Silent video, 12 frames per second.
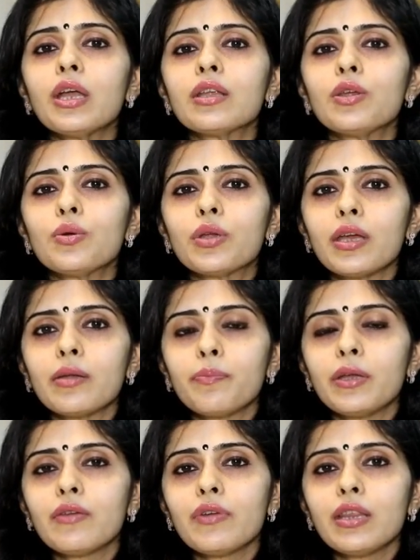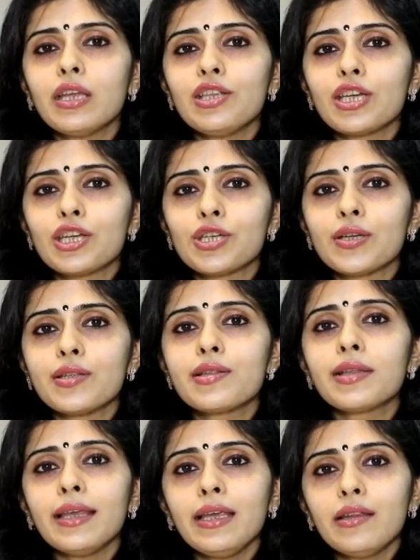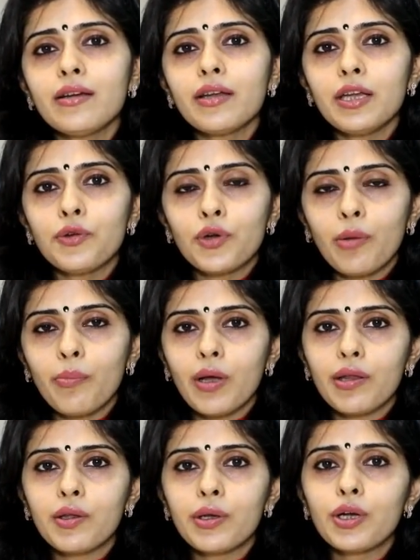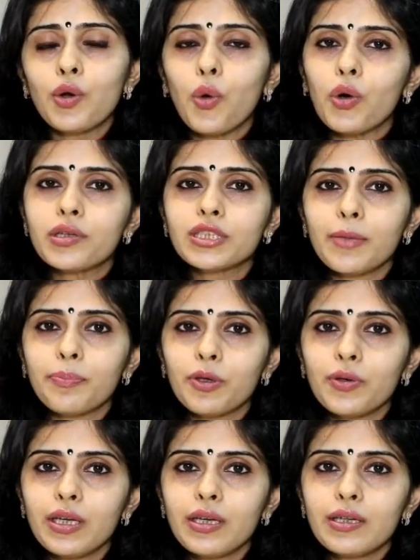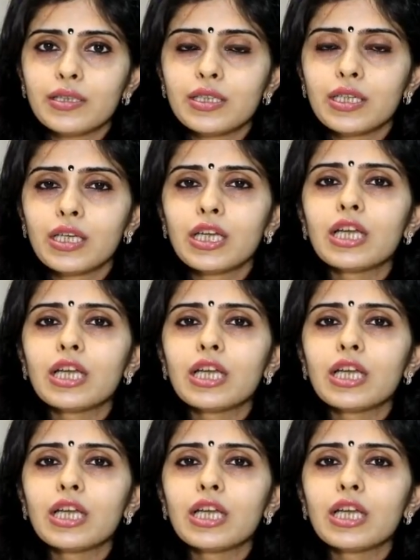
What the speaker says: you can be given the injections either intramuscular or subcutaneous.